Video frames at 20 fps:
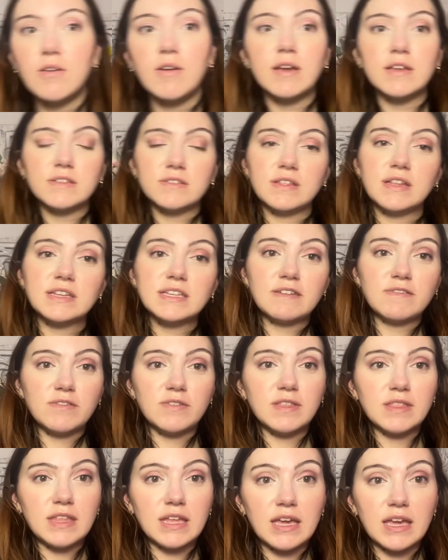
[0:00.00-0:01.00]
right, so that is
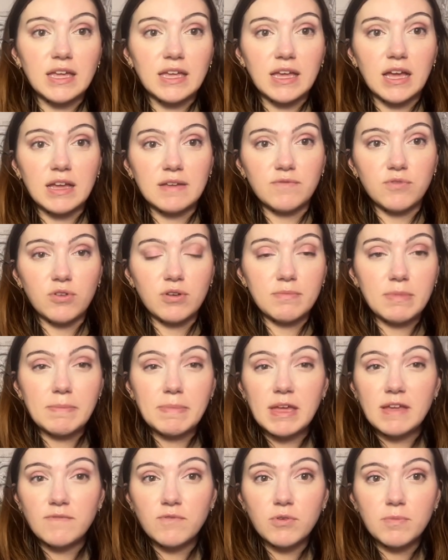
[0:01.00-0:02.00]
everything that I got for my
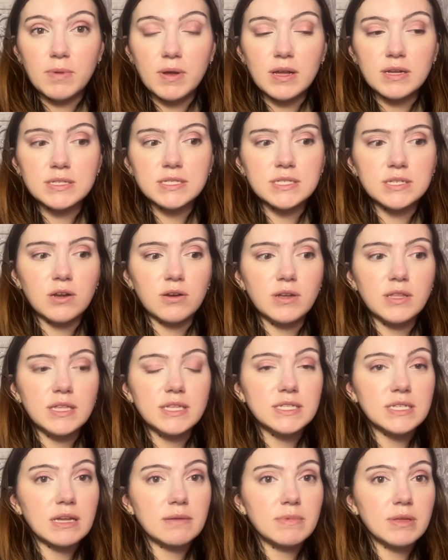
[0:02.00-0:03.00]
paid for box. Sorry
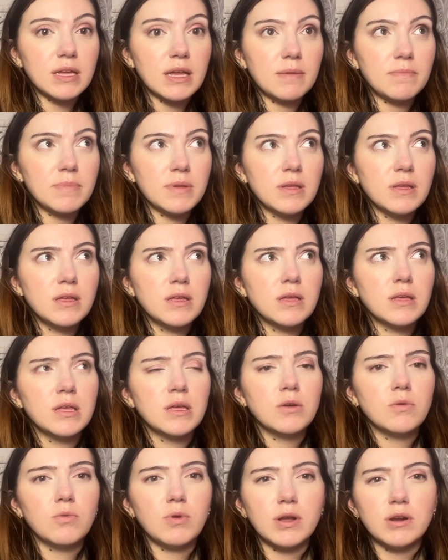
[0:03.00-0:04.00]
that's coming up.
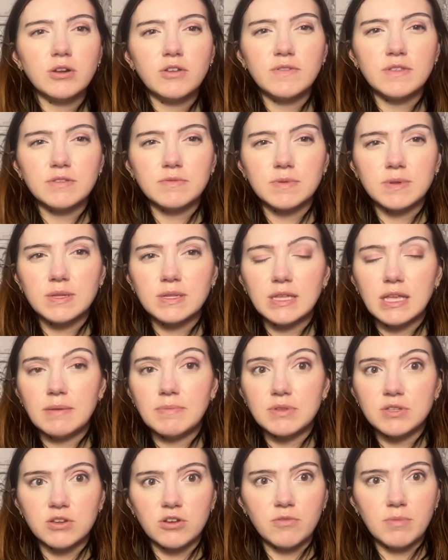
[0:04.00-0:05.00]
Well, I don't know if this one is late,
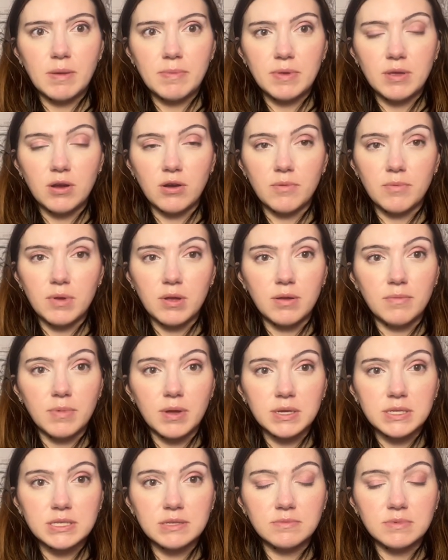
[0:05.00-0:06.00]
but sorry my PR
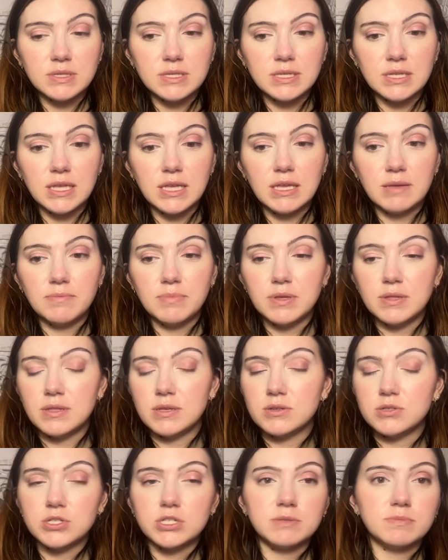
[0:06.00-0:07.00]
boxing was late, but
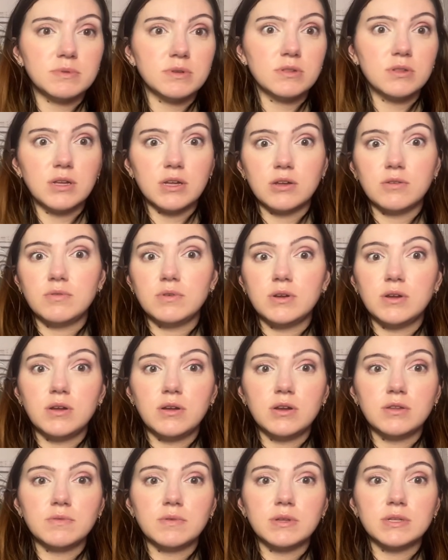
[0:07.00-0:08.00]
there's just been a lot going
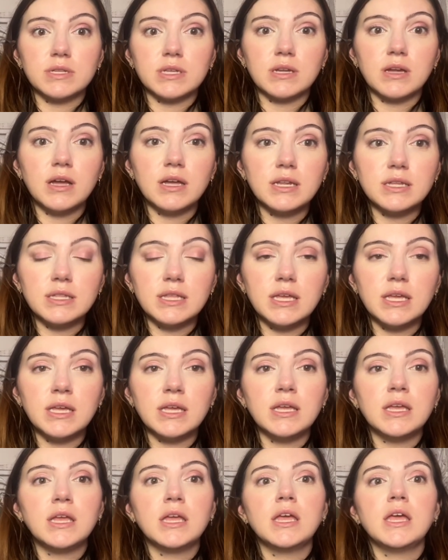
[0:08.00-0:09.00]
on, as well as I got it late.